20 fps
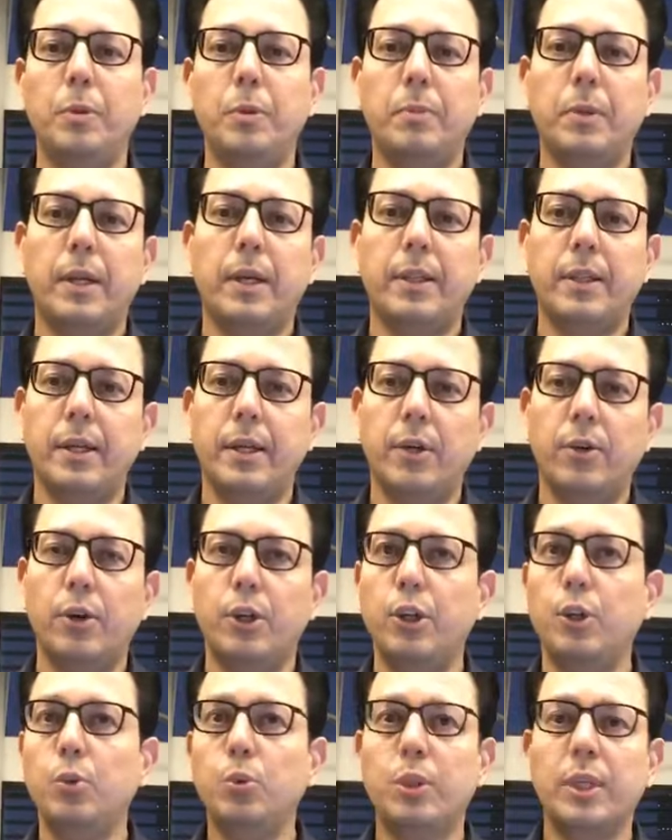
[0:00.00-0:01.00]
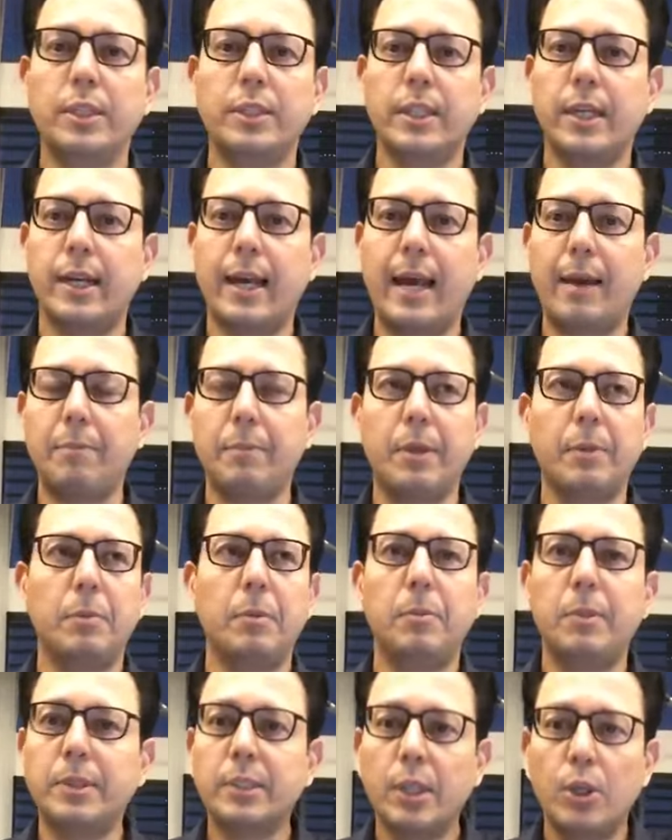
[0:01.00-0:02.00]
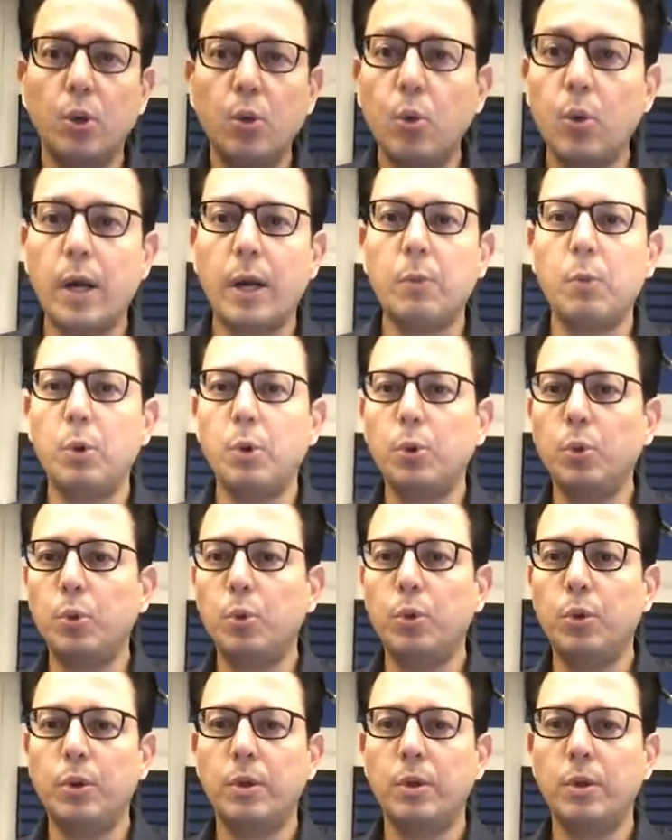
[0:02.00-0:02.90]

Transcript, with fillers: people are there or new things are happening, people say, no, I want to